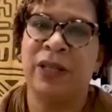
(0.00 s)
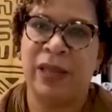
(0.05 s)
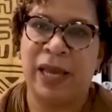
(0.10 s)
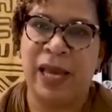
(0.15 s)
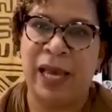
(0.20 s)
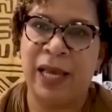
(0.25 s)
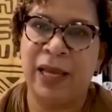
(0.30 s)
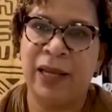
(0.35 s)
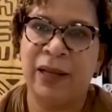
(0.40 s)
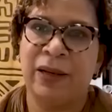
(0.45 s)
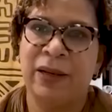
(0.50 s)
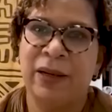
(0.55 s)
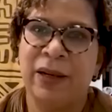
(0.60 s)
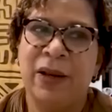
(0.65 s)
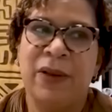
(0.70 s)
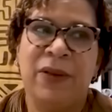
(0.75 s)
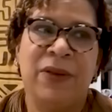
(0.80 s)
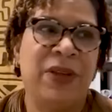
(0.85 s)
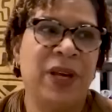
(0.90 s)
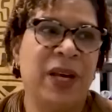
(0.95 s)
to that,
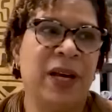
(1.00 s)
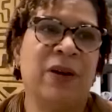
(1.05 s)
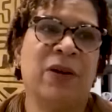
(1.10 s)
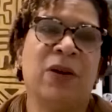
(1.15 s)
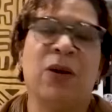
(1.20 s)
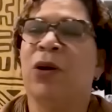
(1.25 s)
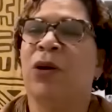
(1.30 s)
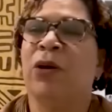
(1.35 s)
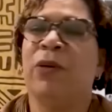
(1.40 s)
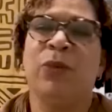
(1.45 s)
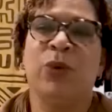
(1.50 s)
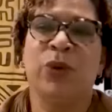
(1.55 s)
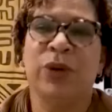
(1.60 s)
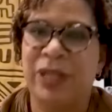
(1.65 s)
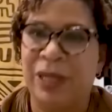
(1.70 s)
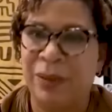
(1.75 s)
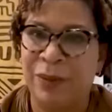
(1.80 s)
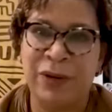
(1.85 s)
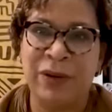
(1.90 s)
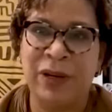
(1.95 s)
there are more
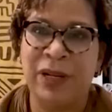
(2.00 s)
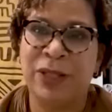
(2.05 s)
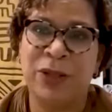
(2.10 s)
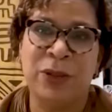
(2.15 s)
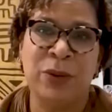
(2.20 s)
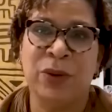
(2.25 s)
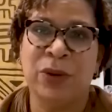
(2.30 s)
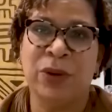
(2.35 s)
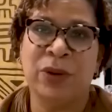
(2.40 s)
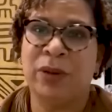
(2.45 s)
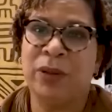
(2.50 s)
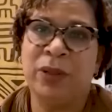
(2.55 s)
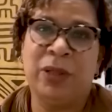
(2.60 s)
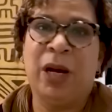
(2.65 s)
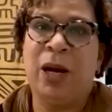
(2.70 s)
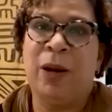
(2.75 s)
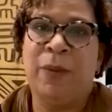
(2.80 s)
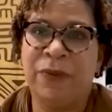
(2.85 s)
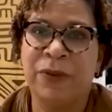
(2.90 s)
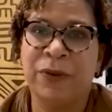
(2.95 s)
Democrats who are
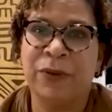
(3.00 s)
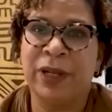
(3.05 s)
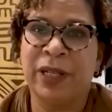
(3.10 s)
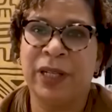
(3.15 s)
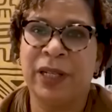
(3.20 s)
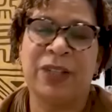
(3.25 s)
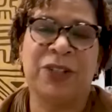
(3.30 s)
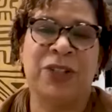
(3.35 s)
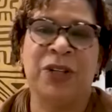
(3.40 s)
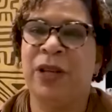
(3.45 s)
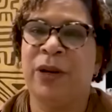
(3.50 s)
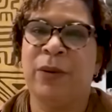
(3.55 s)
up for reelection.